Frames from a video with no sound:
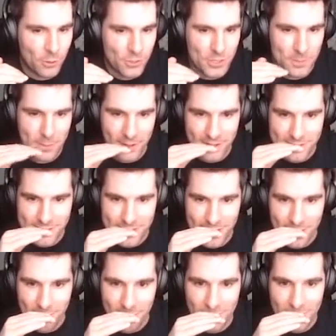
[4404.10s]
push it past
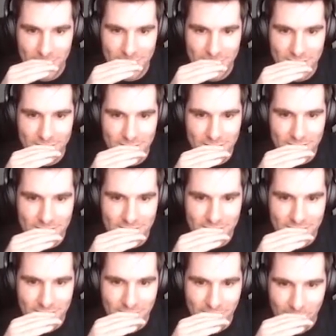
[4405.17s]
them.
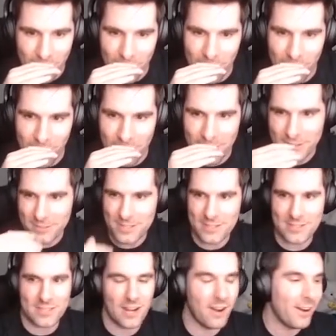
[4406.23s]
Oh,
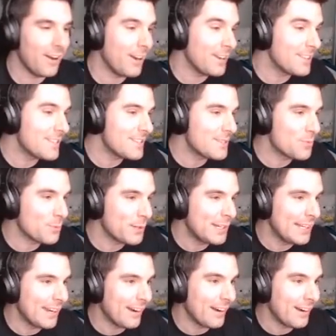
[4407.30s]
this is hard. This is
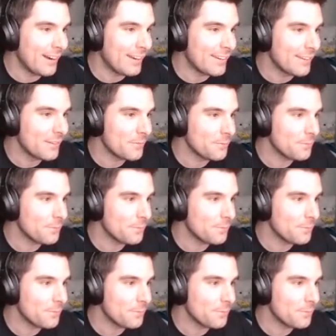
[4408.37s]
really hard.